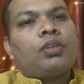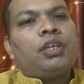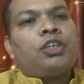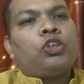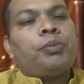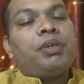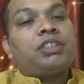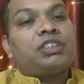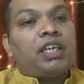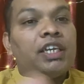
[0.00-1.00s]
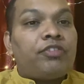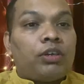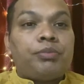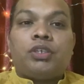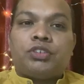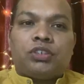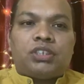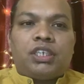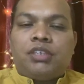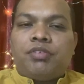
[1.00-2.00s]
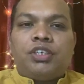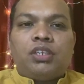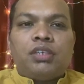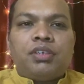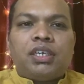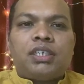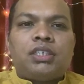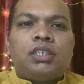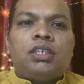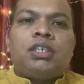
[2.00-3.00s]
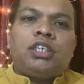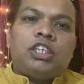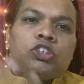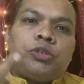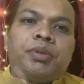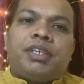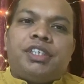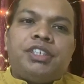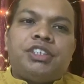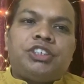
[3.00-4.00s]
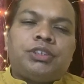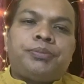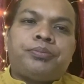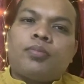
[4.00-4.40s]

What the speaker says: It could be a child from your society where you're living at. It could be a teenager.